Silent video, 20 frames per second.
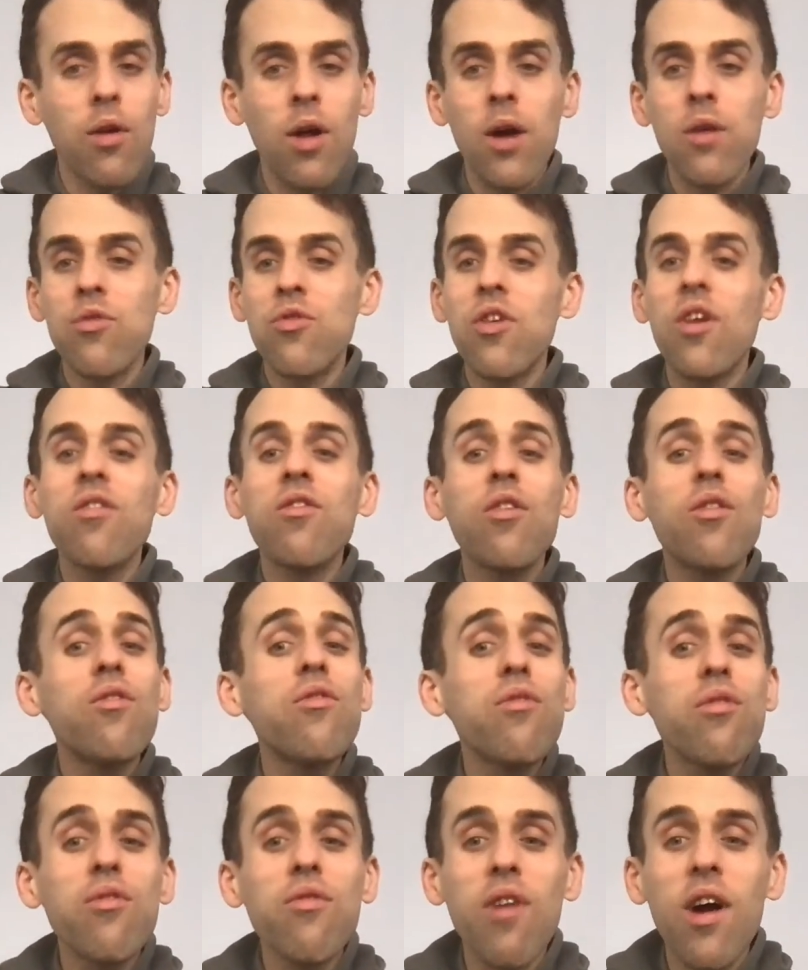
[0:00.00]
know just
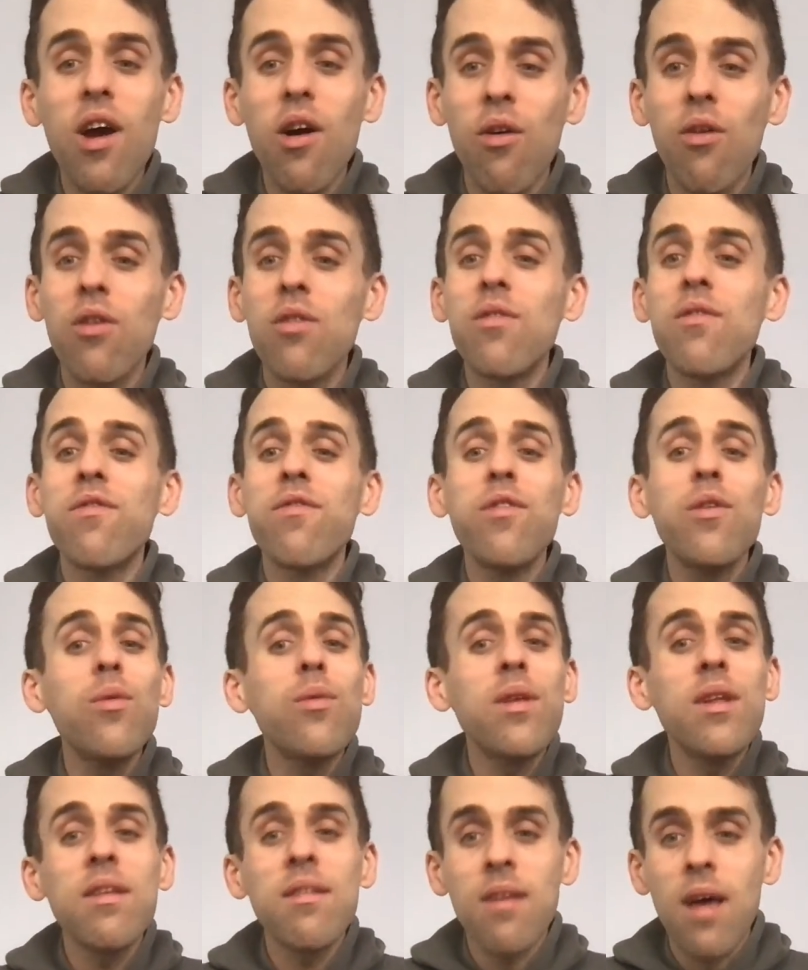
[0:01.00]
concentrate on
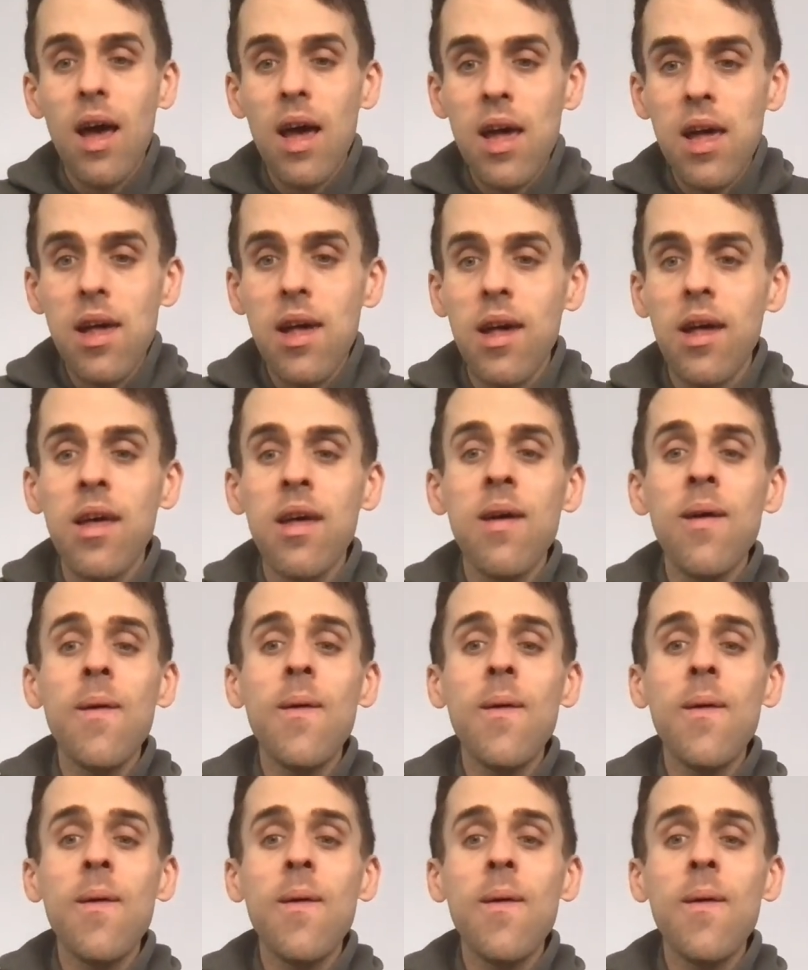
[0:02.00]
food intake,